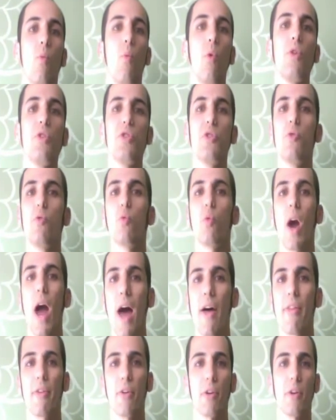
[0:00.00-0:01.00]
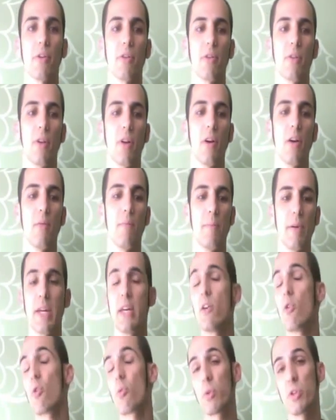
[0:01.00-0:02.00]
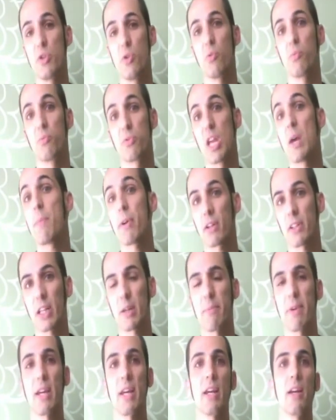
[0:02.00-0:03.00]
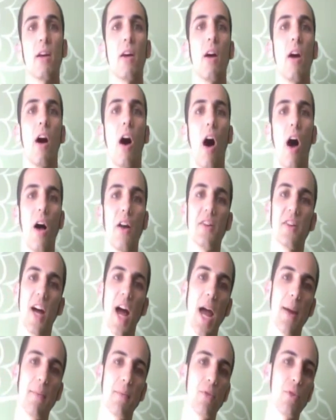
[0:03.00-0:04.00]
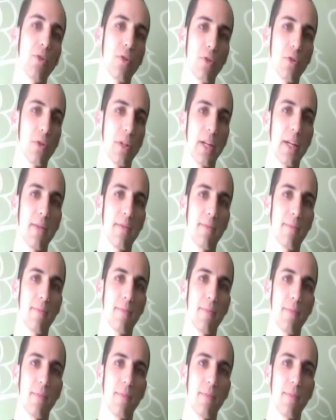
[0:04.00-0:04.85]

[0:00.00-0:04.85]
would you rather be, or would you typically be, on time or early,